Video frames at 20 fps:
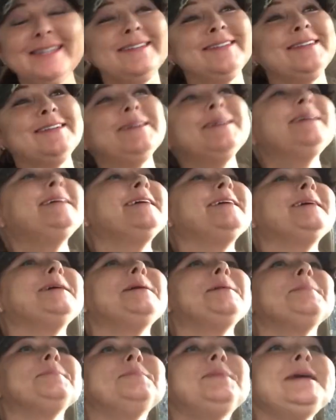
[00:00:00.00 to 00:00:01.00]
here.
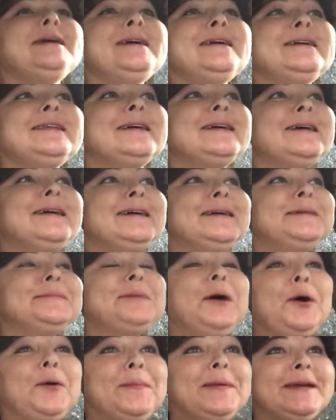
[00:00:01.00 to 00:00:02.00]
But I'm
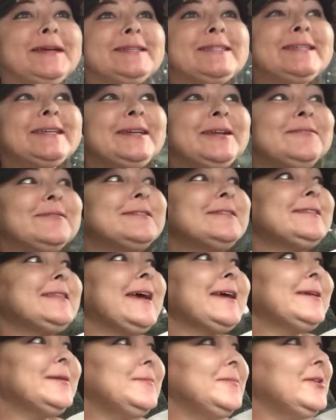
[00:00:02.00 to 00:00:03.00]
hoping to get over to
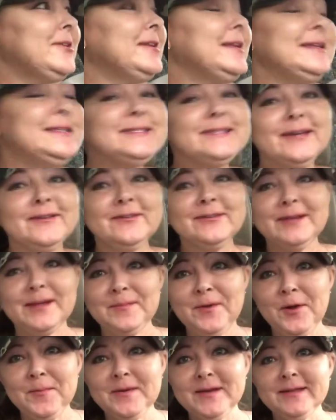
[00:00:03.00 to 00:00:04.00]
that community sale, and I'm
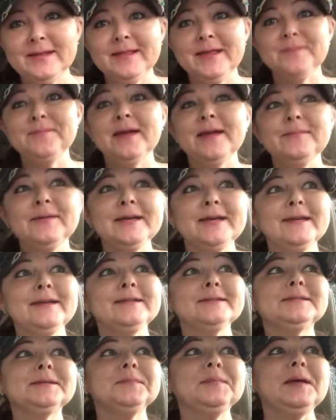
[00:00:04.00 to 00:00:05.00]
hoping that maybe
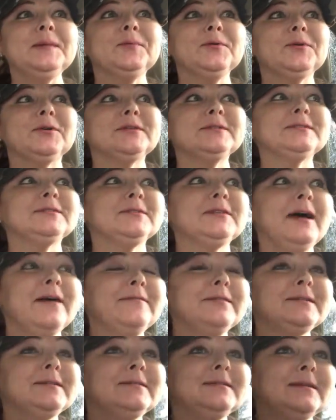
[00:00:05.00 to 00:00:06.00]
some people are still
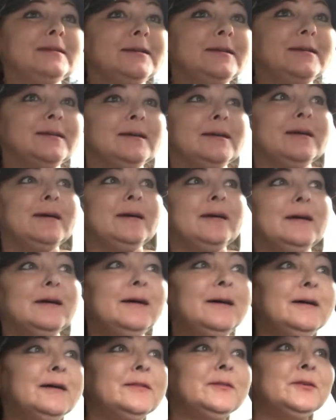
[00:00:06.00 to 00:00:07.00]
having
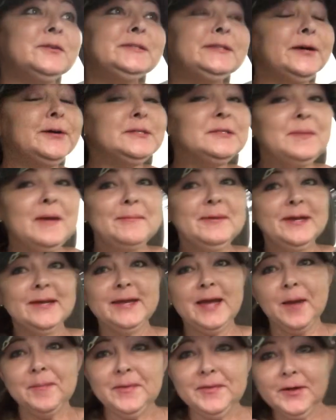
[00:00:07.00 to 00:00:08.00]
their sales maybe
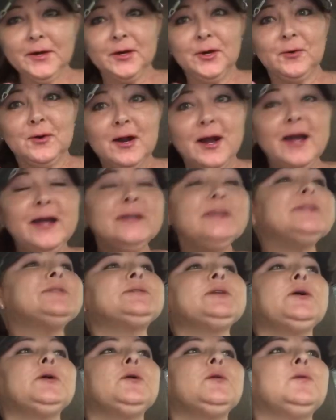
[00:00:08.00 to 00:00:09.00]
up in their garage,
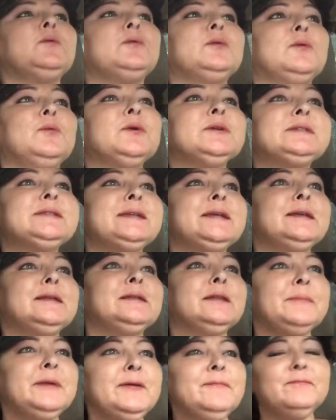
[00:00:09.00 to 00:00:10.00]
so we'll see.
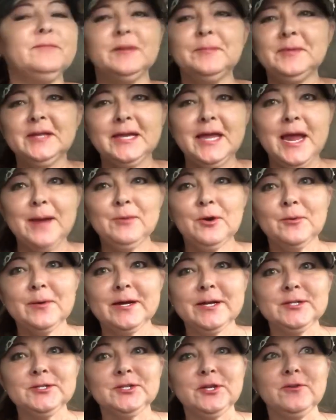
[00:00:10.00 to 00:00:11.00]
Let me flip the camera
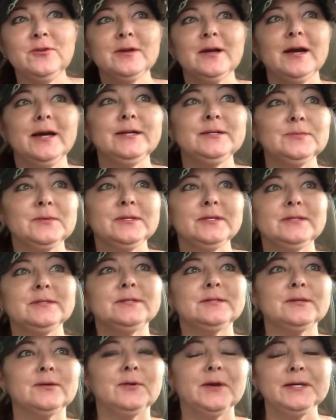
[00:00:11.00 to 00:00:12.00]
around and show you guys what
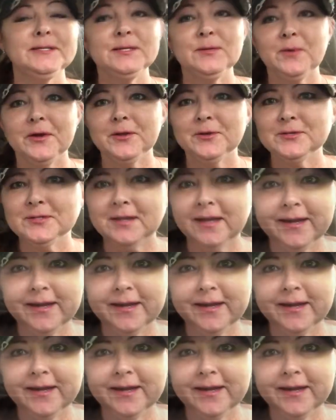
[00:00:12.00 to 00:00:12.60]
this crazy weather's